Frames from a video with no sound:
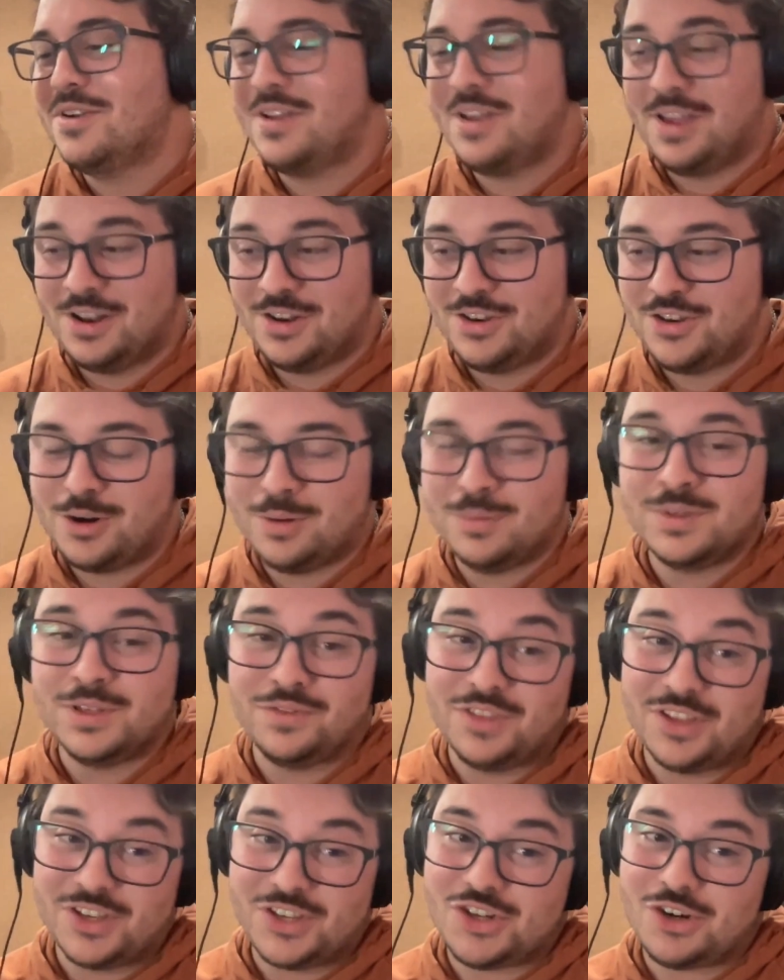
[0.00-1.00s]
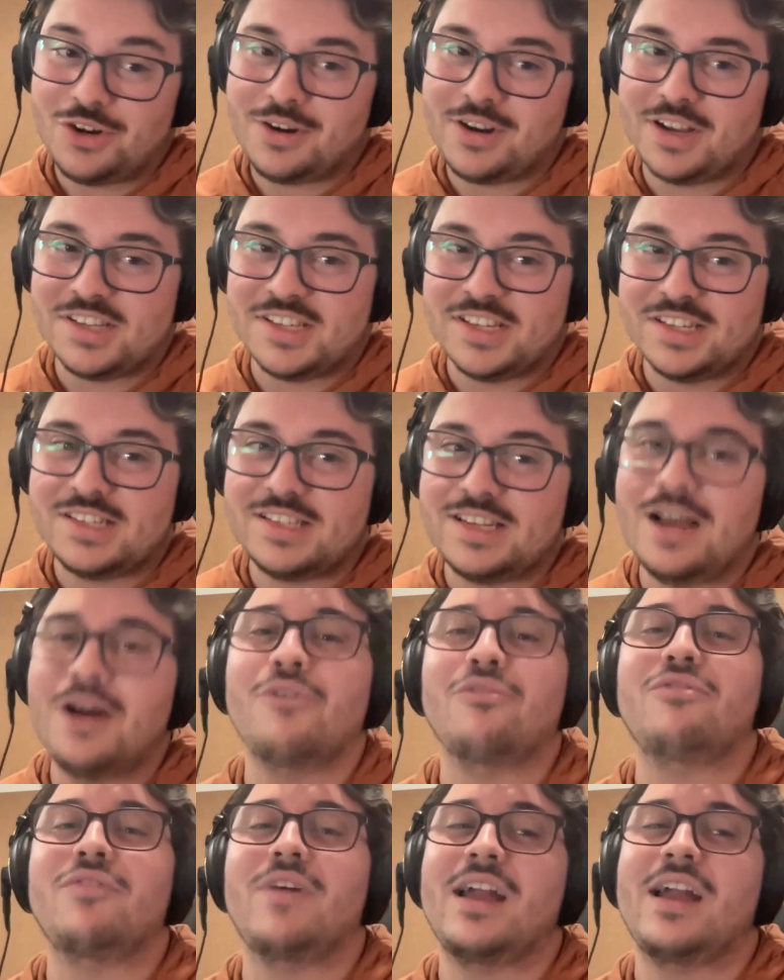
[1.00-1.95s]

In terms of the circus itself,